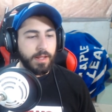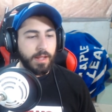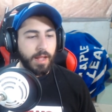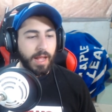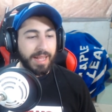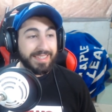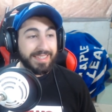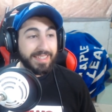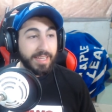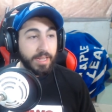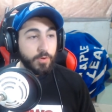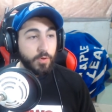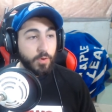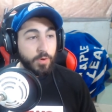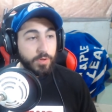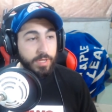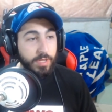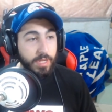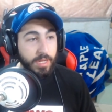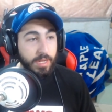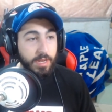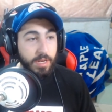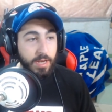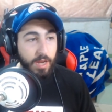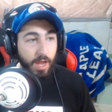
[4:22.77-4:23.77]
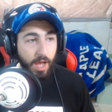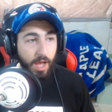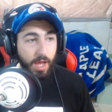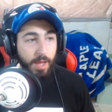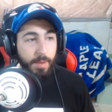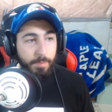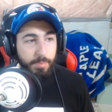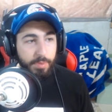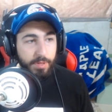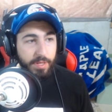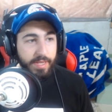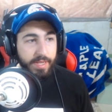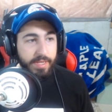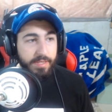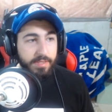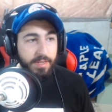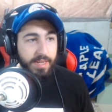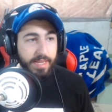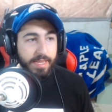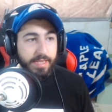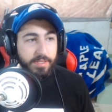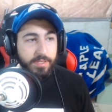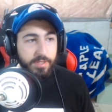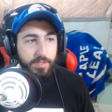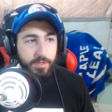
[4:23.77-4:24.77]
A 10-year-old cannot play
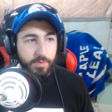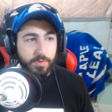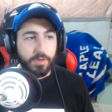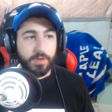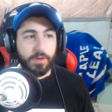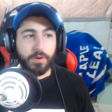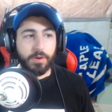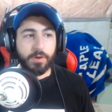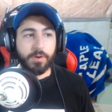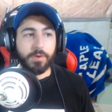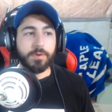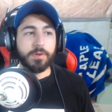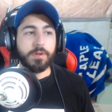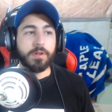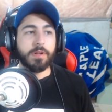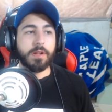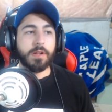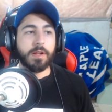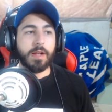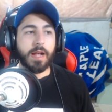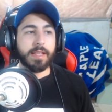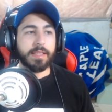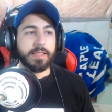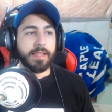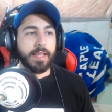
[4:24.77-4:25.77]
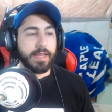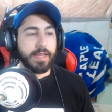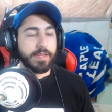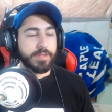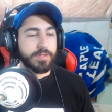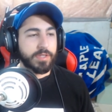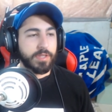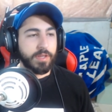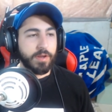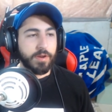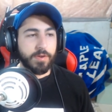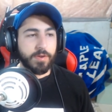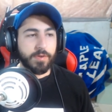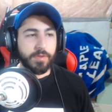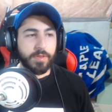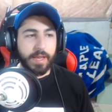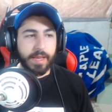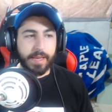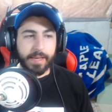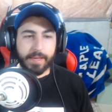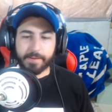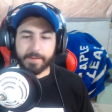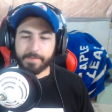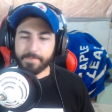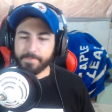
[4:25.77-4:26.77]
today's Yu-Gi-Oh unless they're
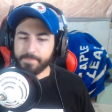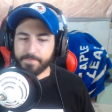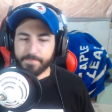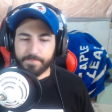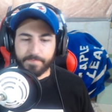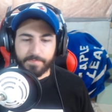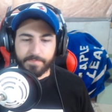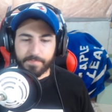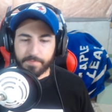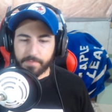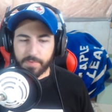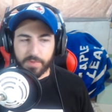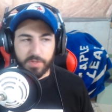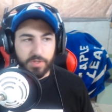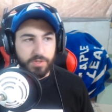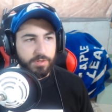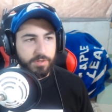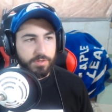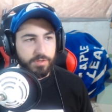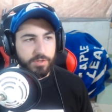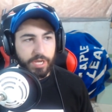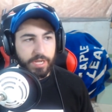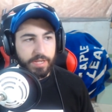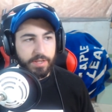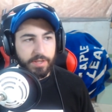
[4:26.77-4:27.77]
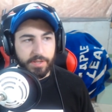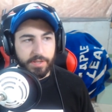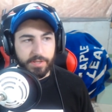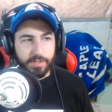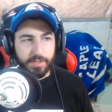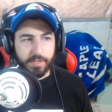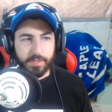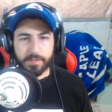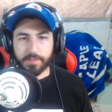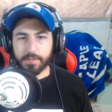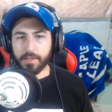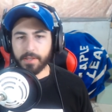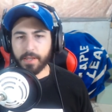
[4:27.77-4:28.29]
like geniuses.